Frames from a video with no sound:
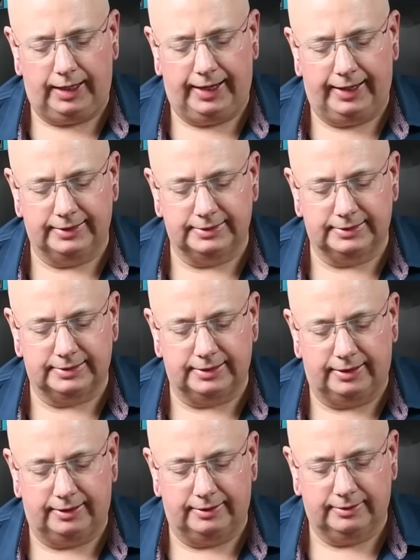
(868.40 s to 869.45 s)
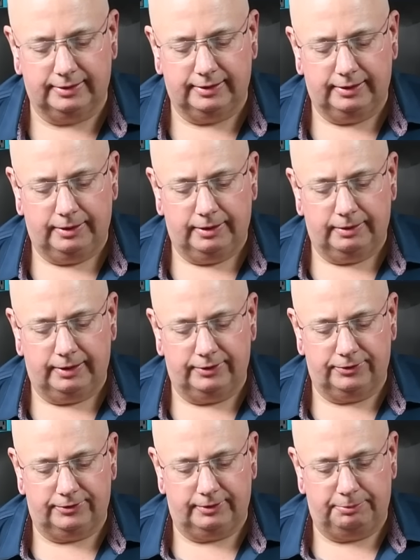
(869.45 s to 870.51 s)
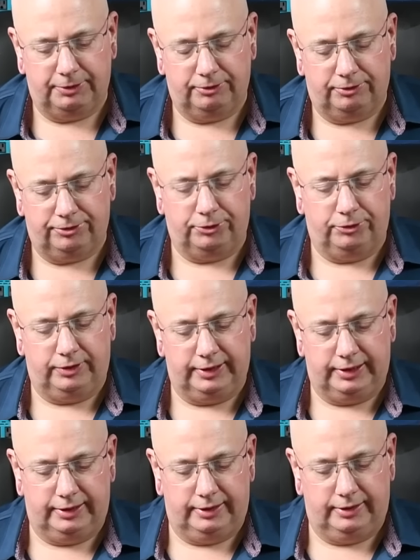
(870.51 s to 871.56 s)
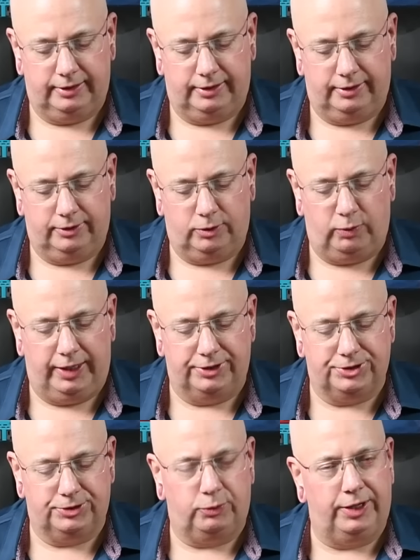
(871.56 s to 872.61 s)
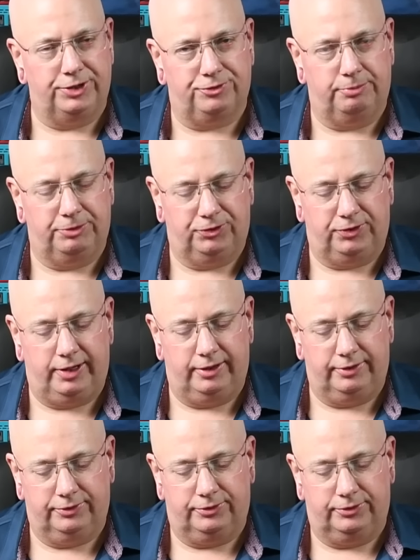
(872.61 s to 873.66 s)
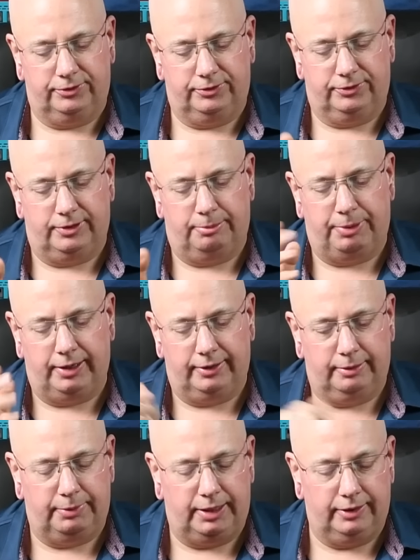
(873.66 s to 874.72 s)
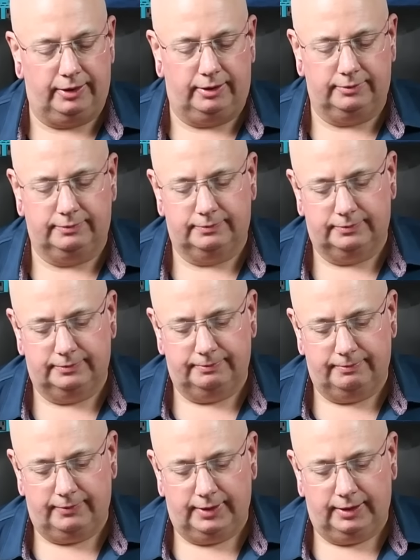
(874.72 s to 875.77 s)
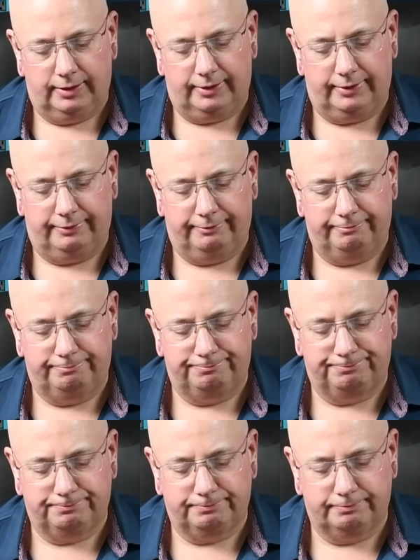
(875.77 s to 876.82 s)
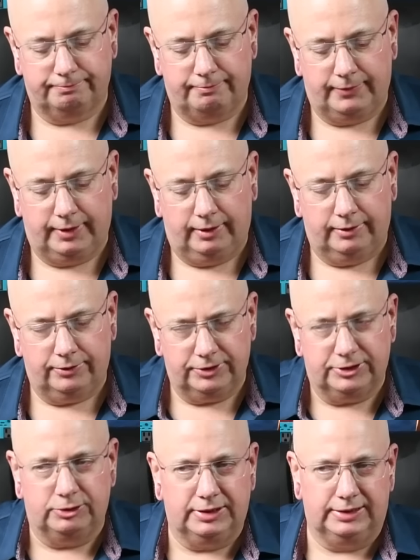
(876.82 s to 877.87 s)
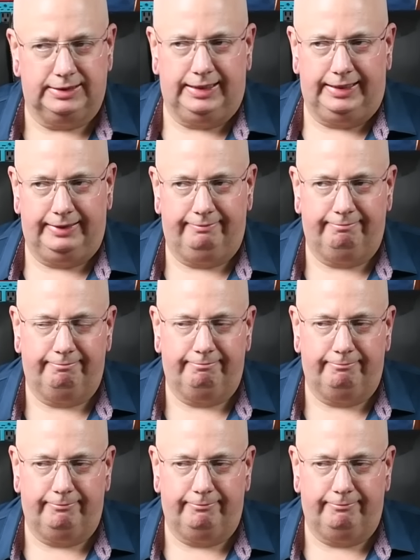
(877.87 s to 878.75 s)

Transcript: has, uh, has uh, been thoroughly uh, quenched, quenched from desire. This is uh, paranabhamma. Um, there's no such thing.